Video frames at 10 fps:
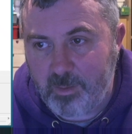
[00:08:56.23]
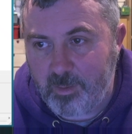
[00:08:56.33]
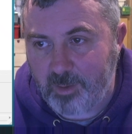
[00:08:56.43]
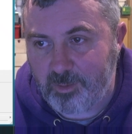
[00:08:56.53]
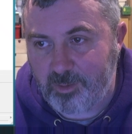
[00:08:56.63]

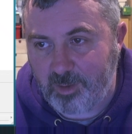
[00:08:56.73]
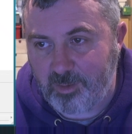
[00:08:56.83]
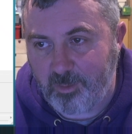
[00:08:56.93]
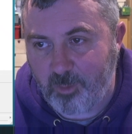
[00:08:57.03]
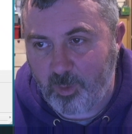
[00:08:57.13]
That's
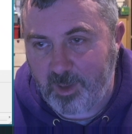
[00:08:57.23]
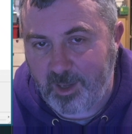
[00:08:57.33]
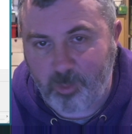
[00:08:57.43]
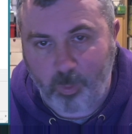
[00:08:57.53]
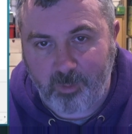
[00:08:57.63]

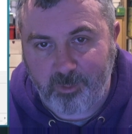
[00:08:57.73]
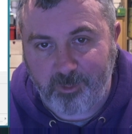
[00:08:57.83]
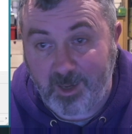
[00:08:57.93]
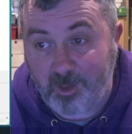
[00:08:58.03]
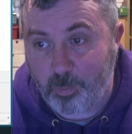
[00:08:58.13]
64k, so it'll
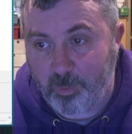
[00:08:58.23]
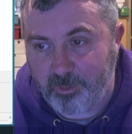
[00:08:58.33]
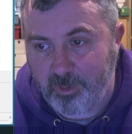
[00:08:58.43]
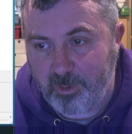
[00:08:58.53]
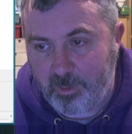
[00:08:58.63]
fill its buffer